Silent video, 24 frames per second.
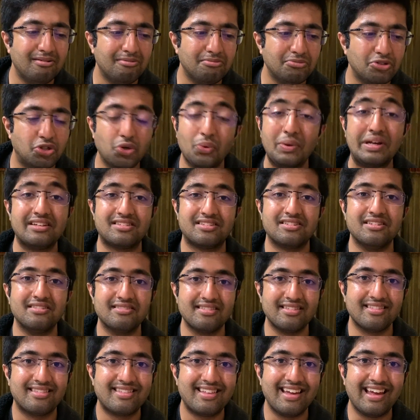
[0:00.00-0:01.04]
doing a
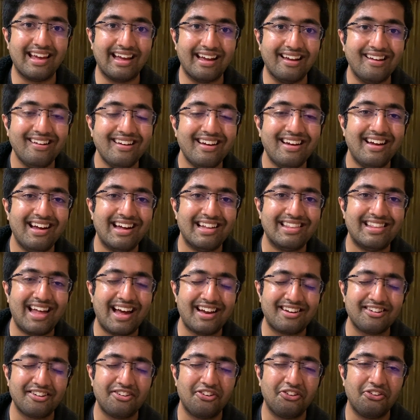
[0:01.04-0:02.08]
certain thing
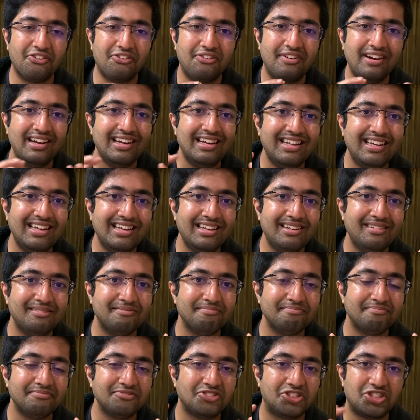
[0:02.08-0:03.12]
that really
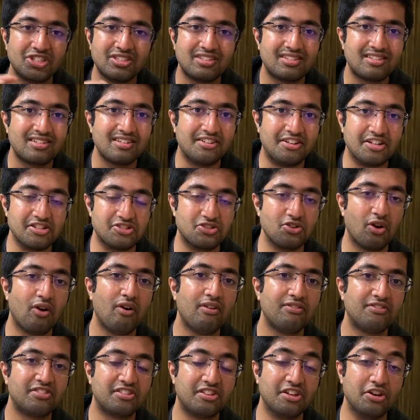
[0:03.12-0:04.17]
just
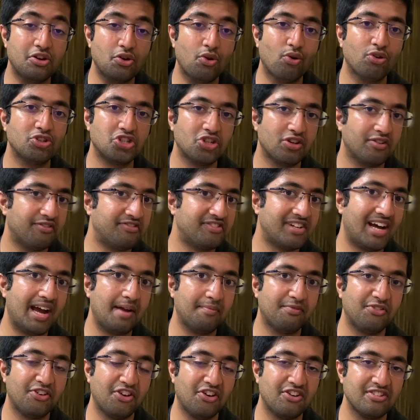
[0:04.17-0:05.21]
dissolved the notion of time
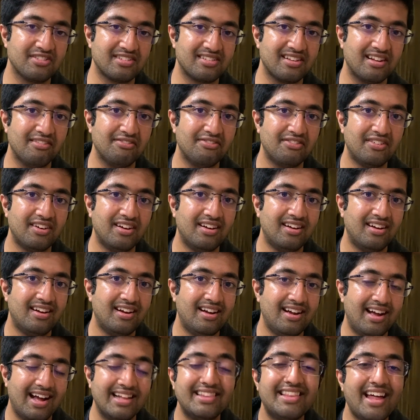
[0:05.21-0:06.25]
for yourself.
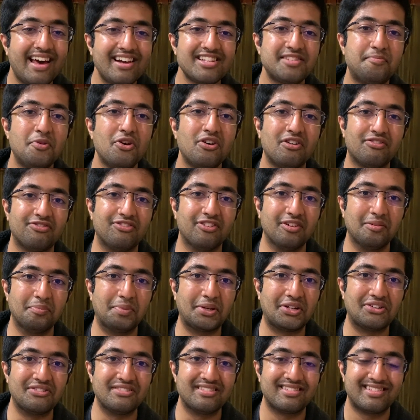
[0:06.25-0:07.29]
And that is beautiful,
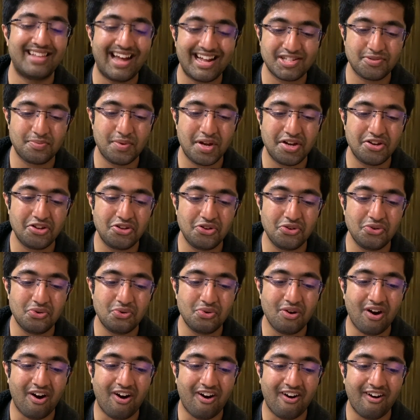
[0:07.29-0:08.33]
because that's when you
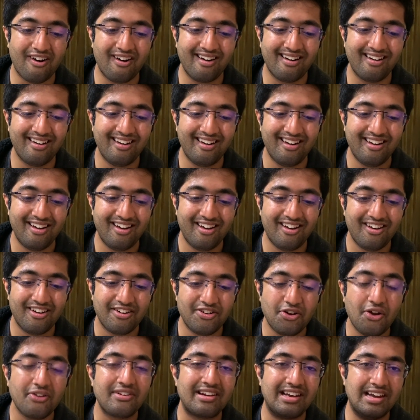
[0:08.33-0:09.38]
are
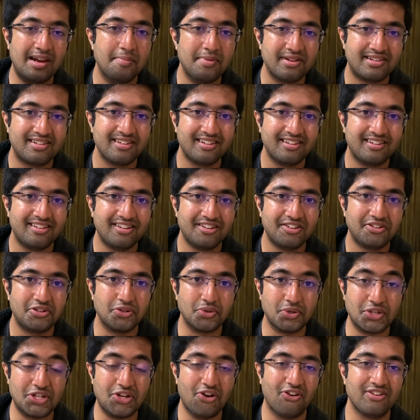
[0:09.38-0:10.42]
not limited to
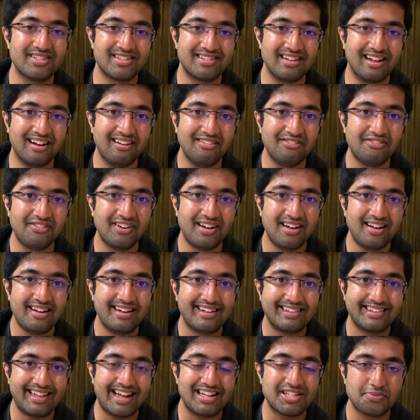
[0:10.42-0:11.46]
yourself.
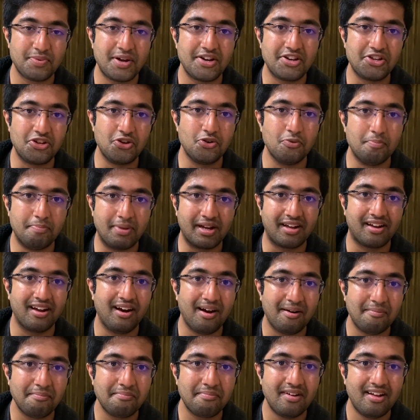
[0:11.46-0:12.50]
That's when you
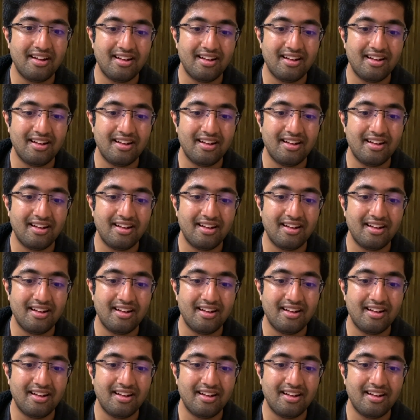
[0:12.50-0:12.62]
become